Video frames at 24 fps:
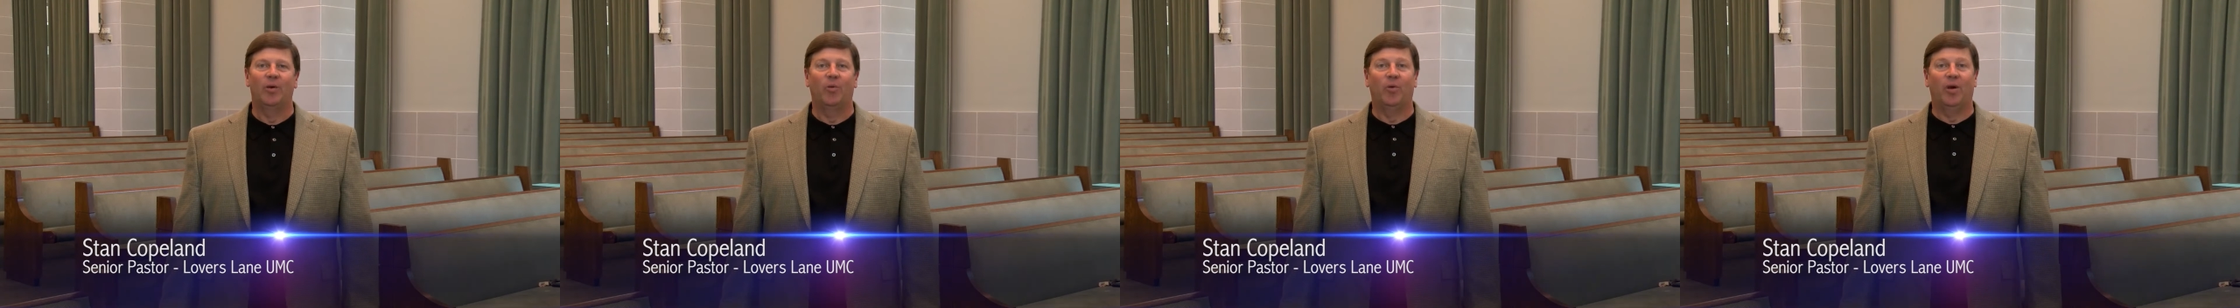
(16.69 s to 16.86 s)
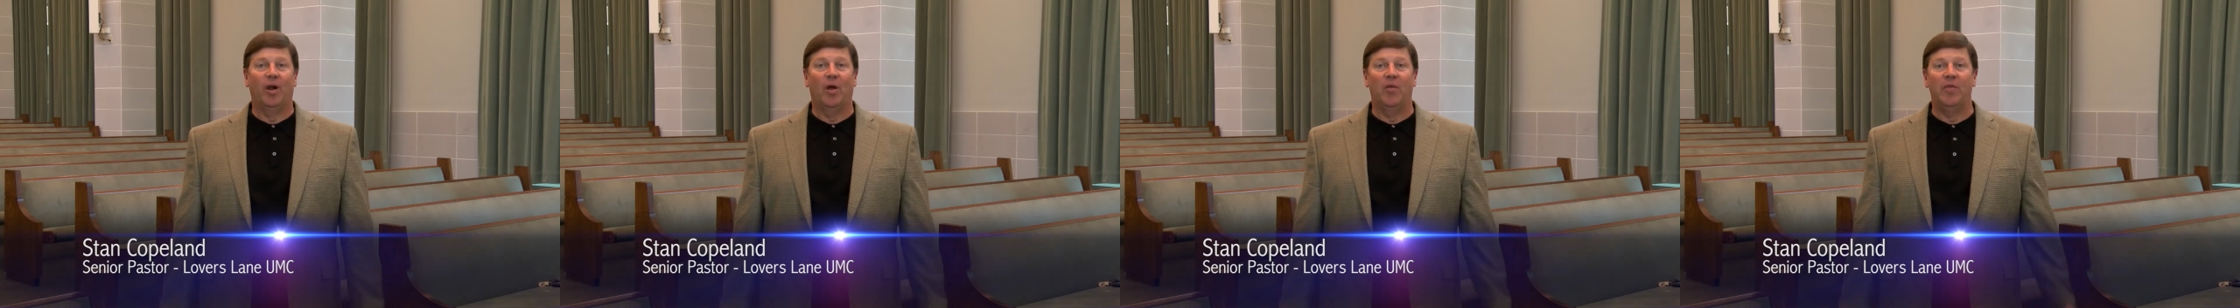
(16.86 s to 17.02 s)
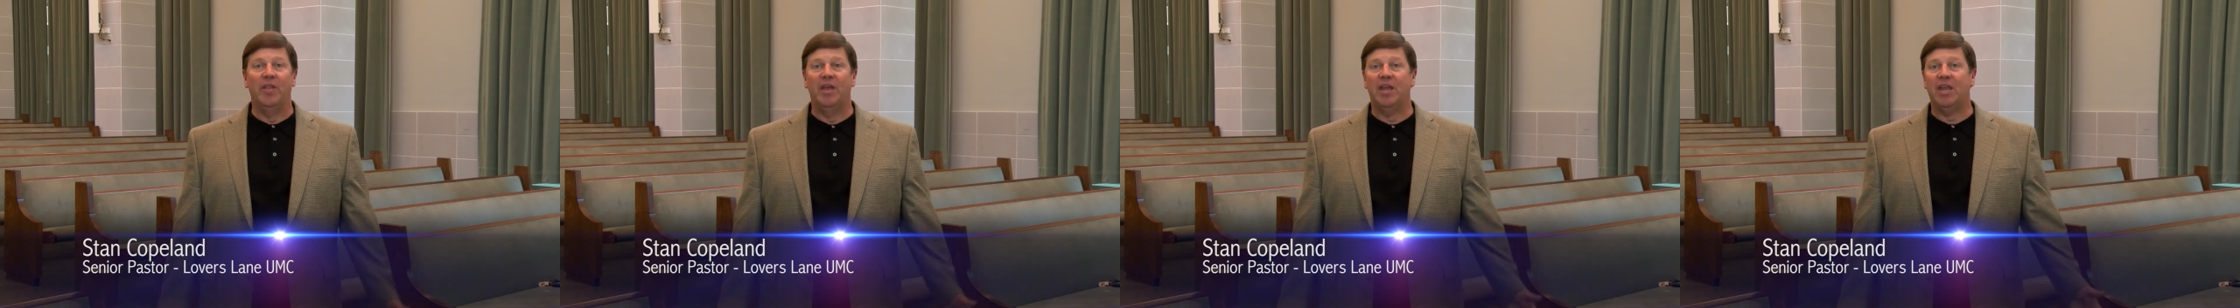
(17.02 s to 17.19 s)

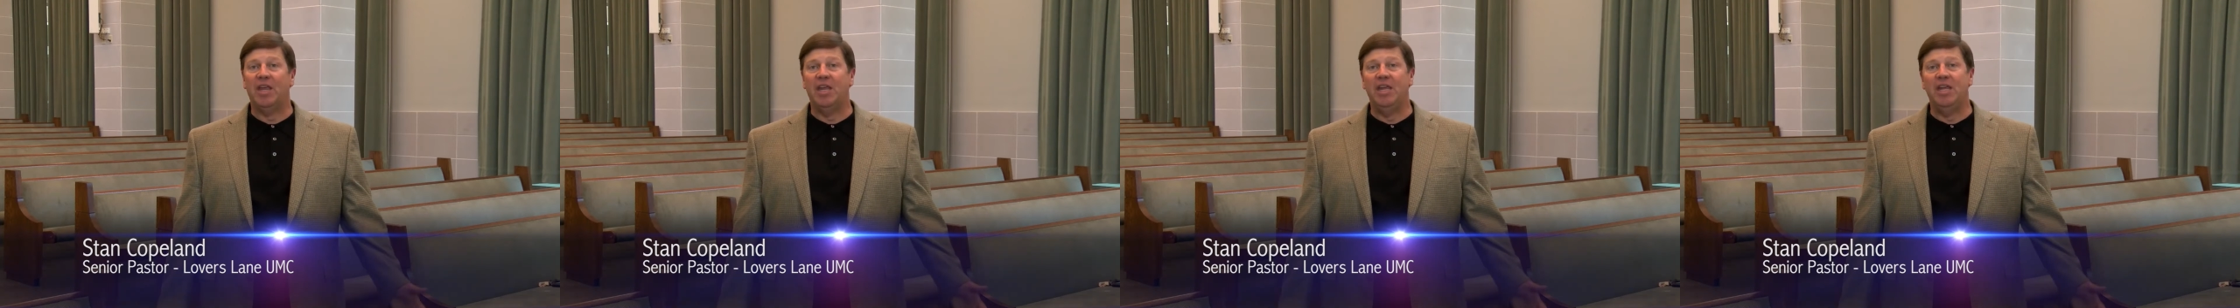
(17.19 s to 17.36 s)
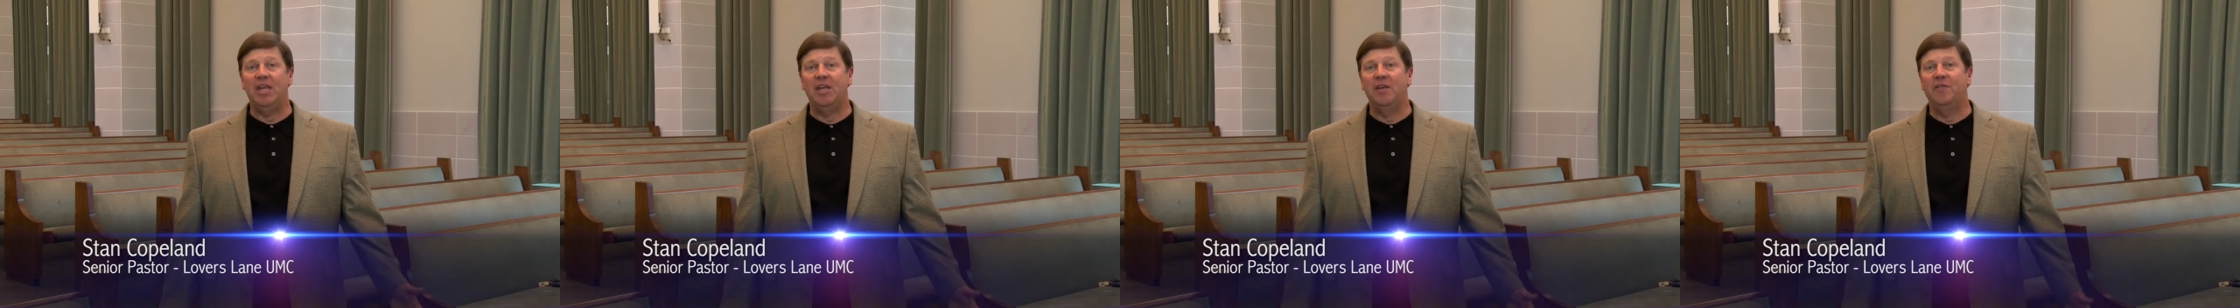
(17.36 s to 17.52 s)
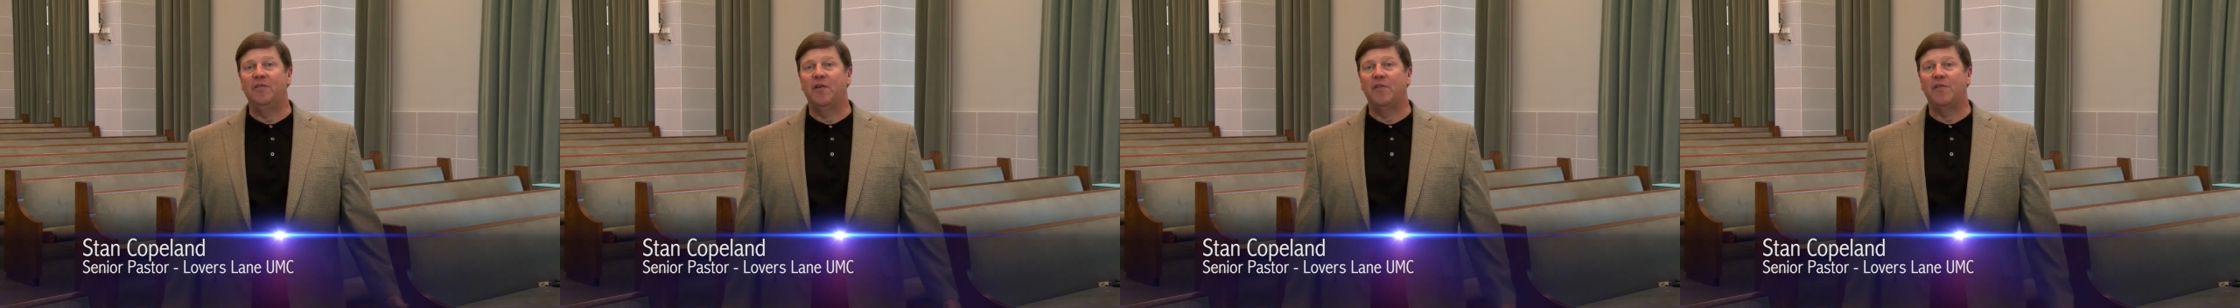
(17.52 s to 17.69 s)
We're on the
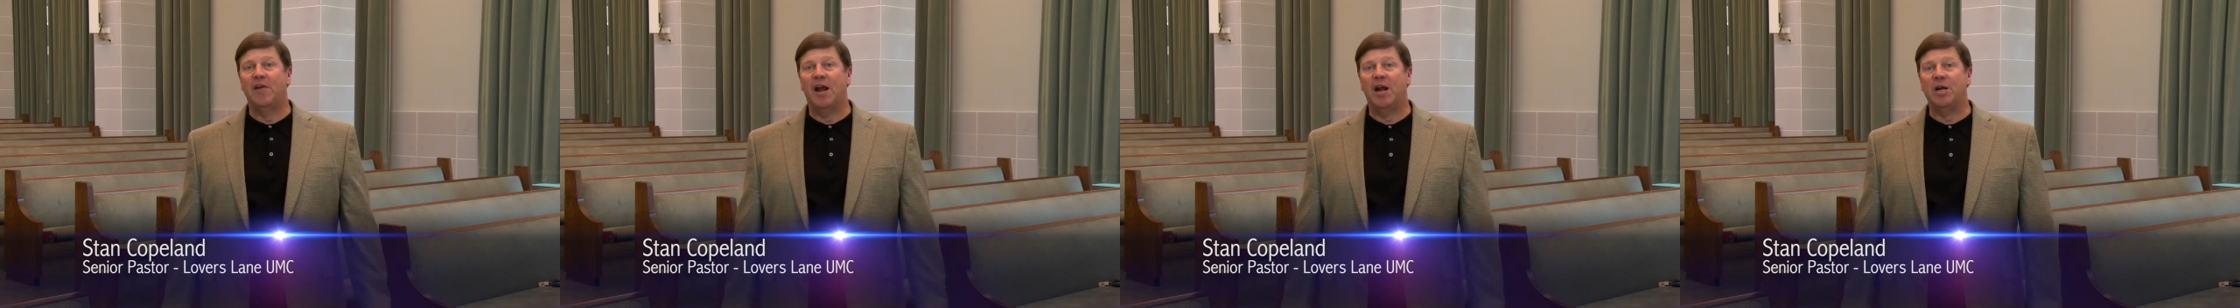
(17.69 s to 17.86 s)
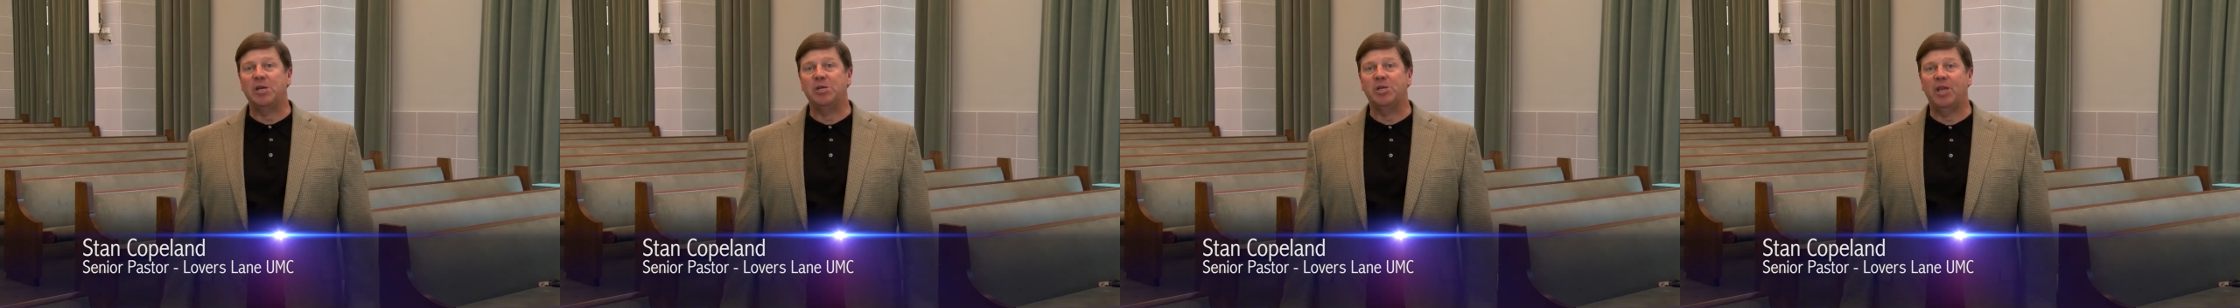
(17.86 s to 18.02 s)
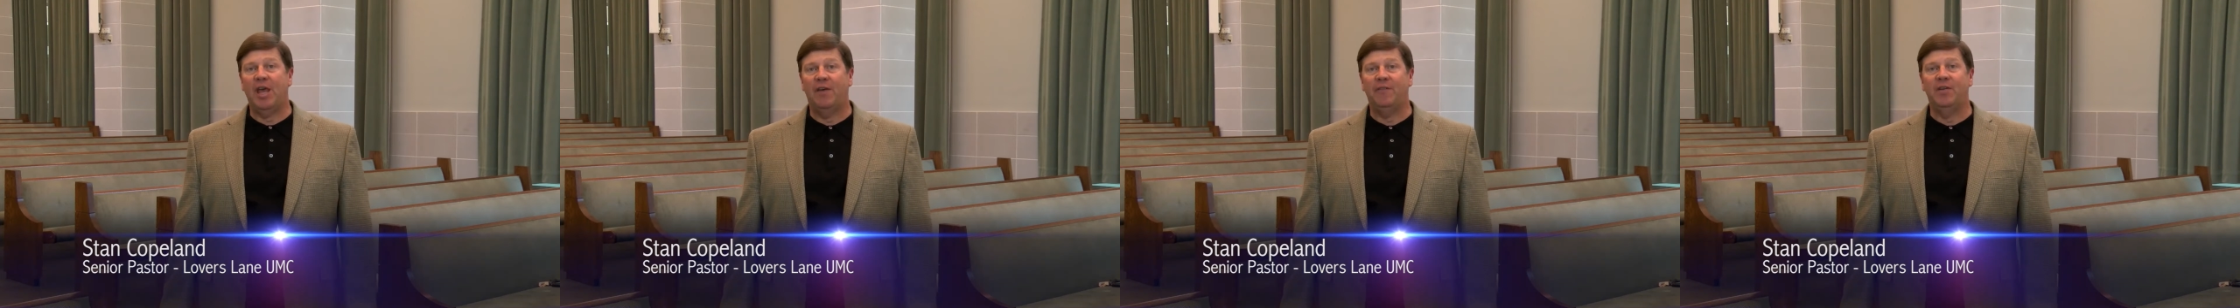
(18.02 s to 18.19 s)
eve of our
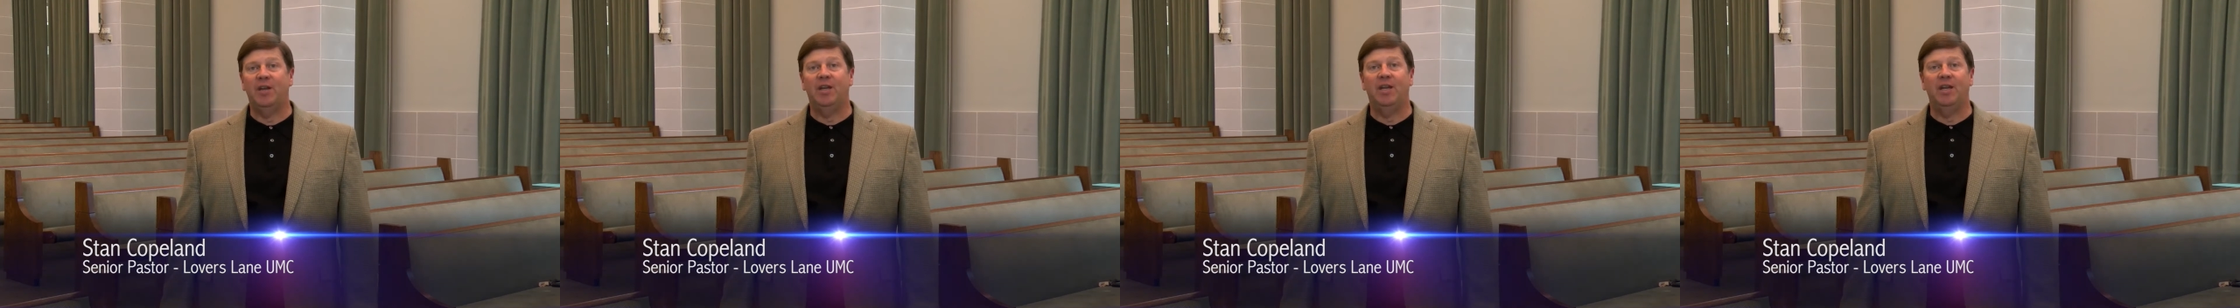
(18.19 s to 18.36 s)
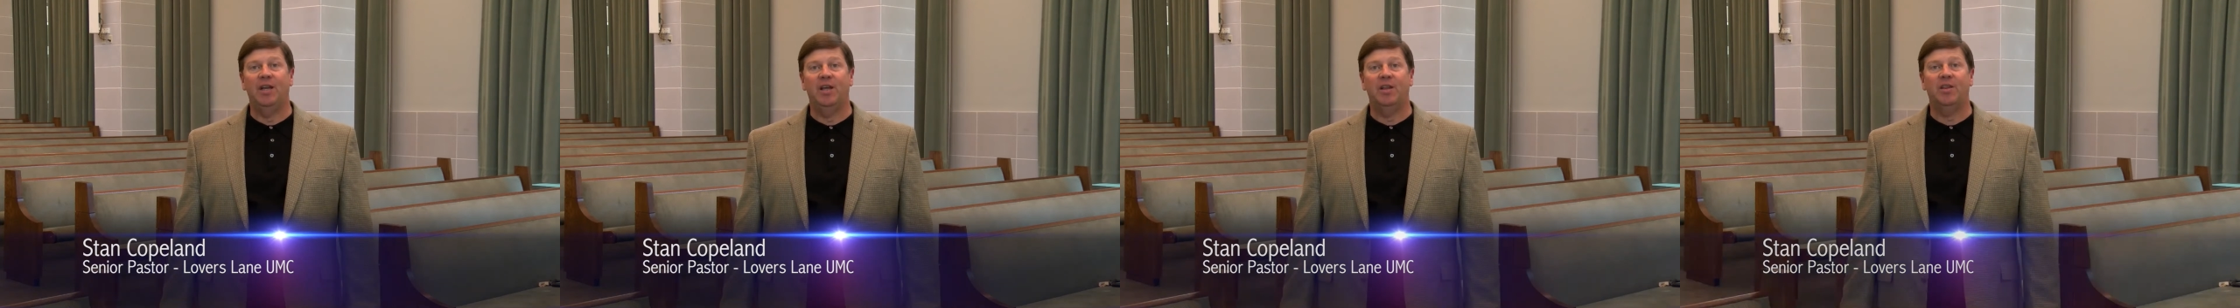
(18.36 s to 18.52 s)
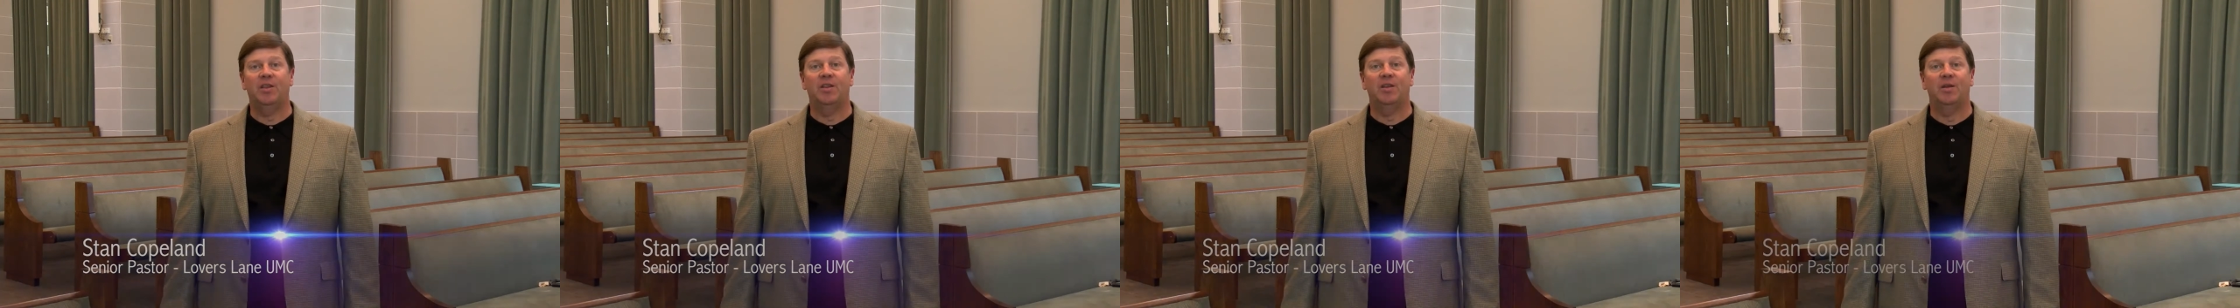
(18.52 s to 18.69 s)

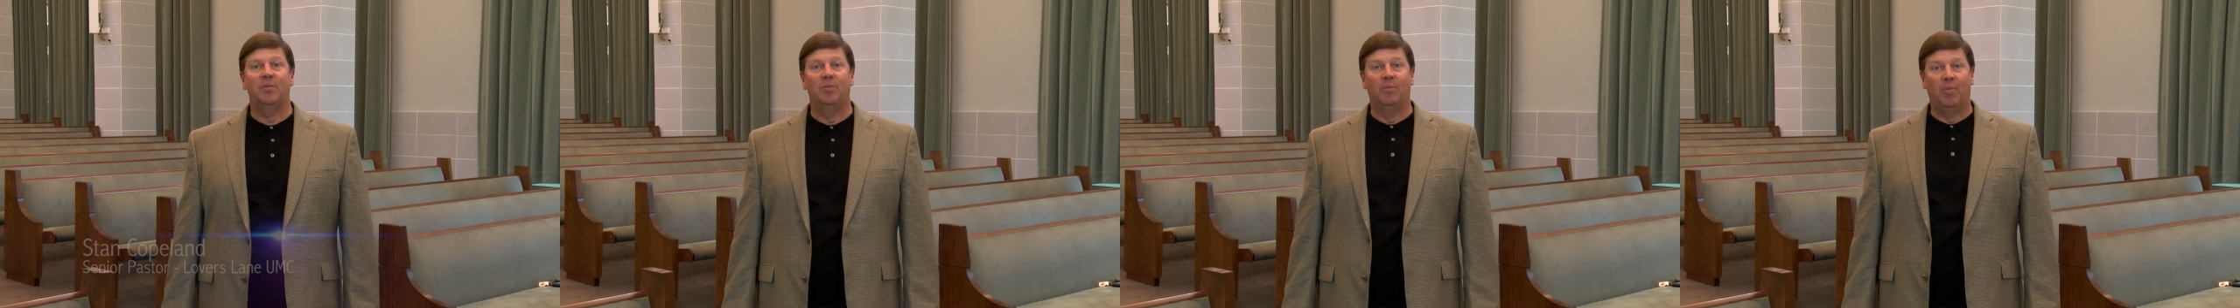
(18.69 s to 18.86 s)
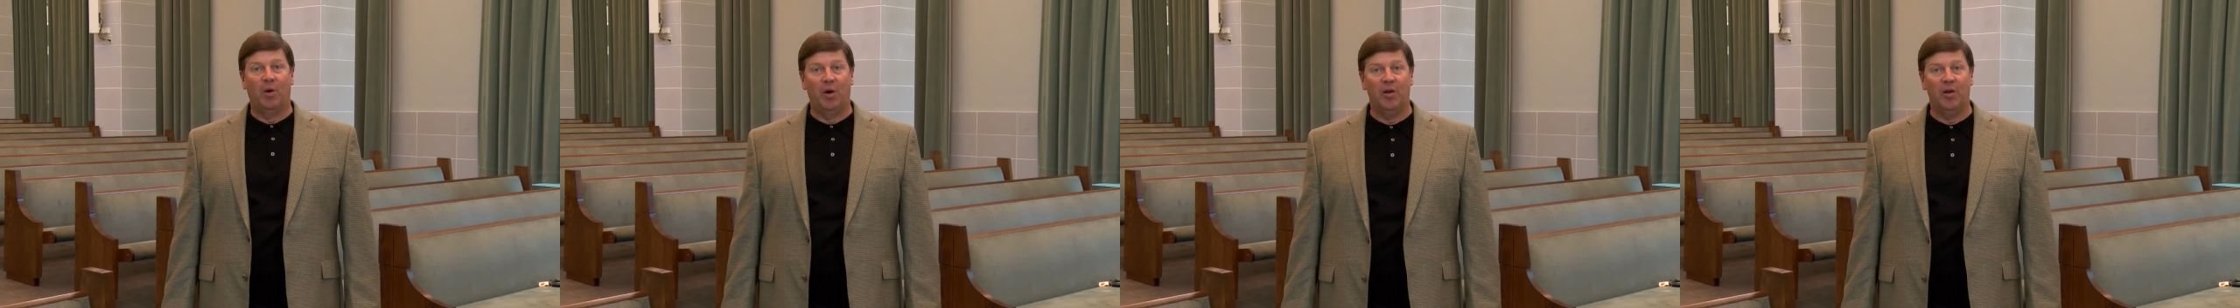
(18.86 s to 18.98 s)
70th